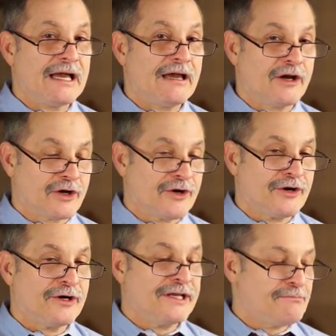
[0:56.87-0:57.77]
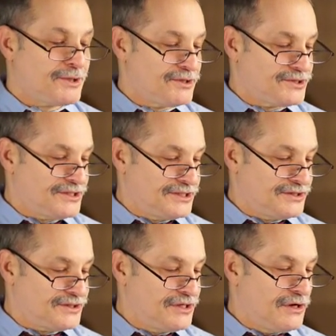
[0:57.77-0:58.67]
occur in
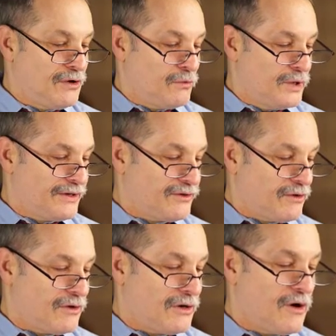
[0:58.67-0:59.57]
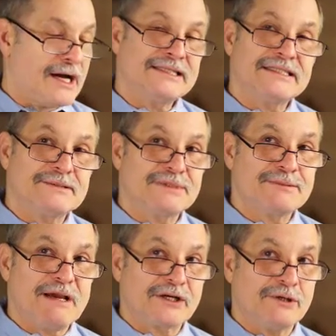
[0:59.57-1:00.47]
persons with autism
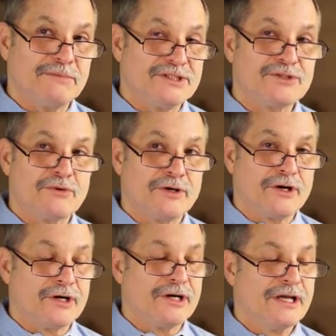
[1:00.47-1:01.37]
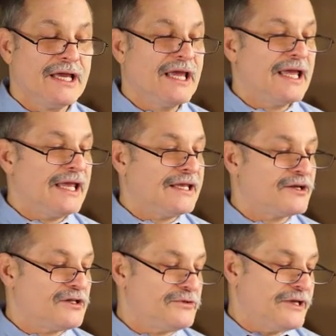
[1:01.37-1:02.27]
spectrum disorder,
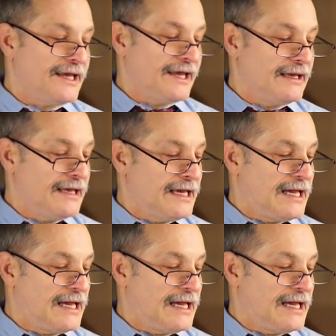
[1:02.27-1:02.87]
including